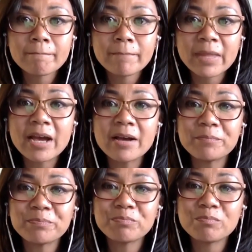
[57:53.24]
Yeah,
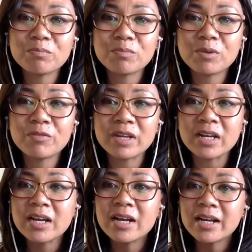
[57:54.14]
perfect.
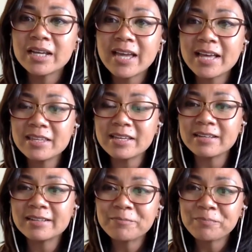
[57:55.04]

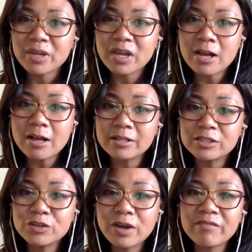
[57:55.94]
Kathy,
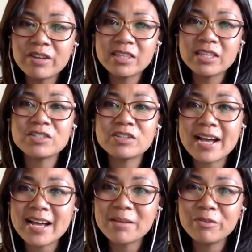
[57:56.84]
do you have anything to
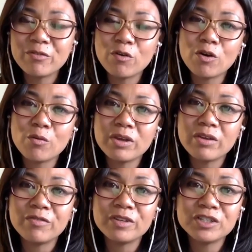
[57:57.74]
add before we
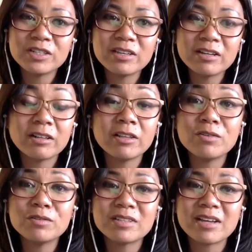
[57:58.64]
officially
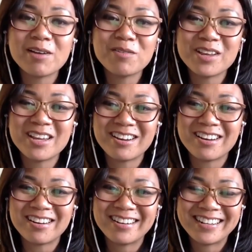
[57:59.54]
close out here?